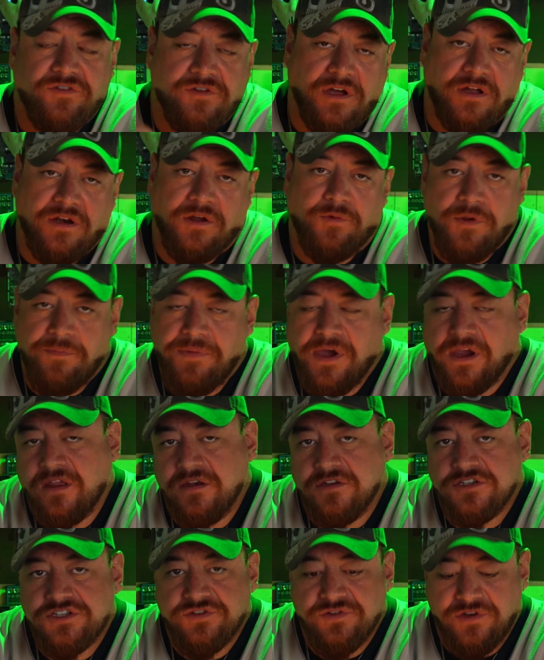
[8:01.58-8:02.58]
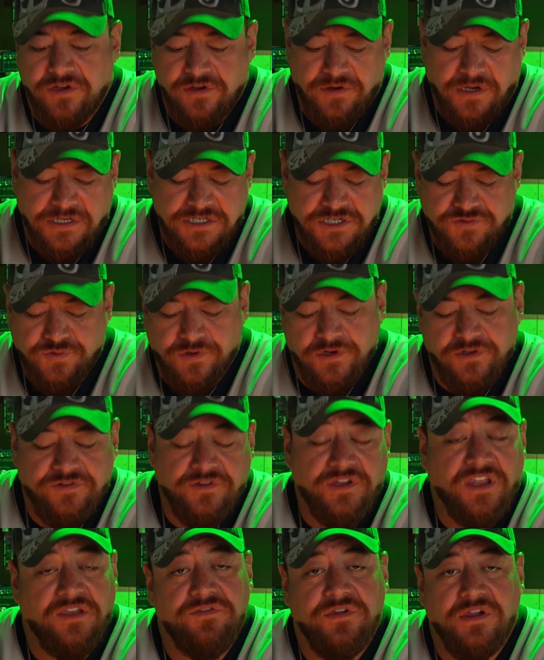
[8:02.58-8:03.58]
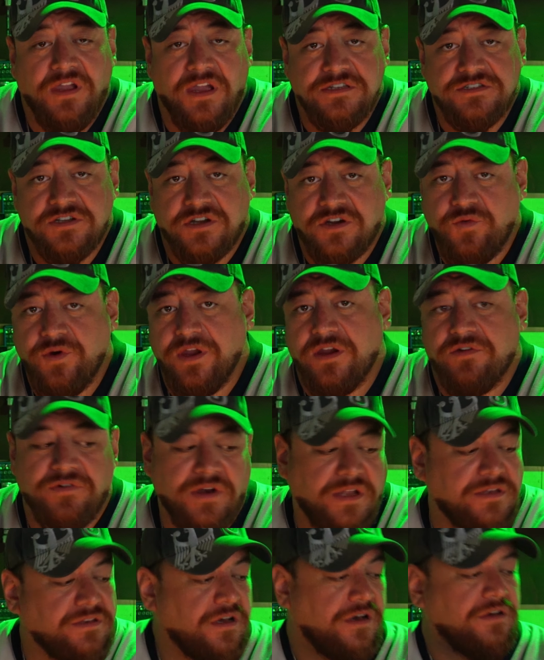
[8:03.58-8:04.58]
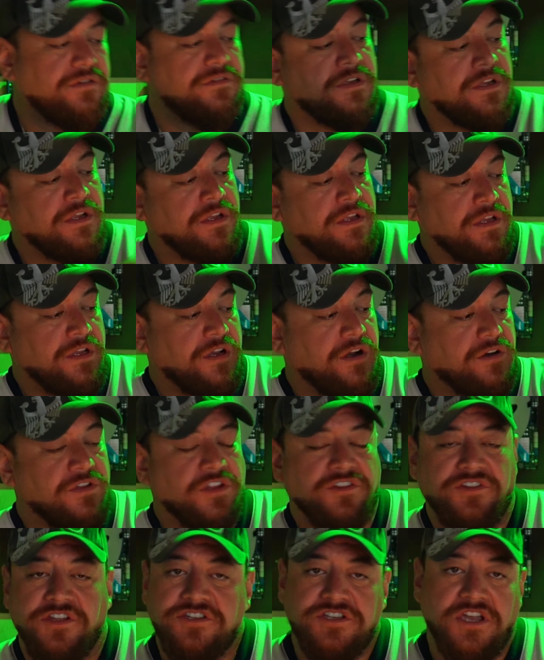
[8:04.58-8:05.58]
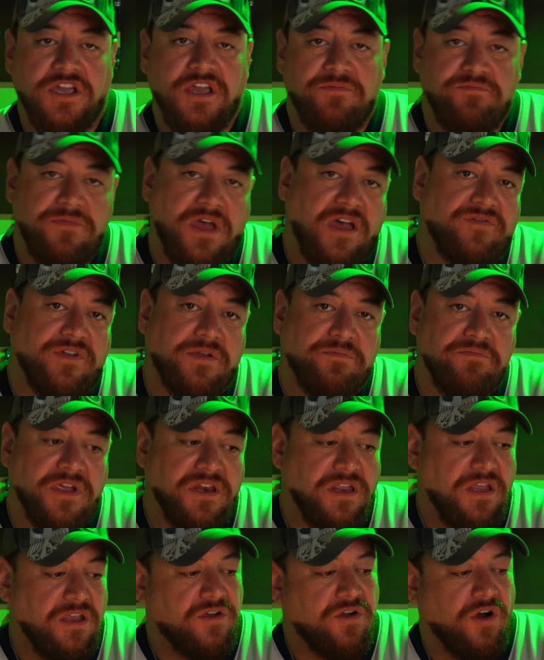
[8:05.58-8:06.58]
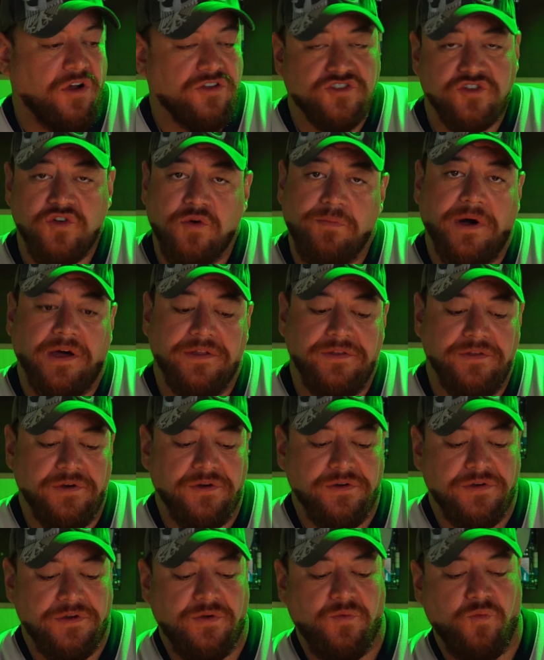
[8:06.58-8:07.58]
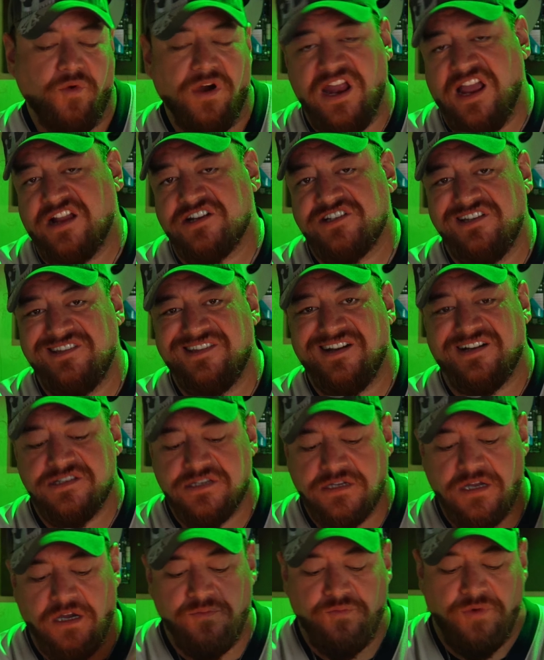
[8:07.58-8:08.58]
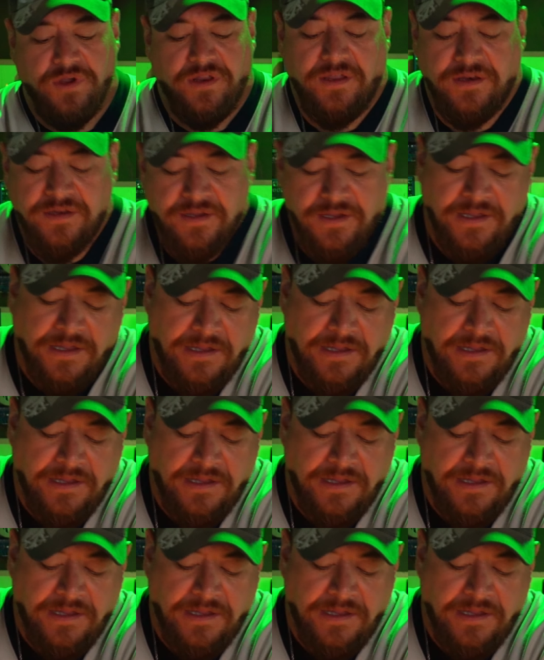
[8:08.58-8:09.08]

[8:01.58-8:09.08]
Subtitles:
now that we're back in the studio, I just wanted to give you guys a quick rundown on the DJI Mavic Mini Costco bundle. What actually does come with it?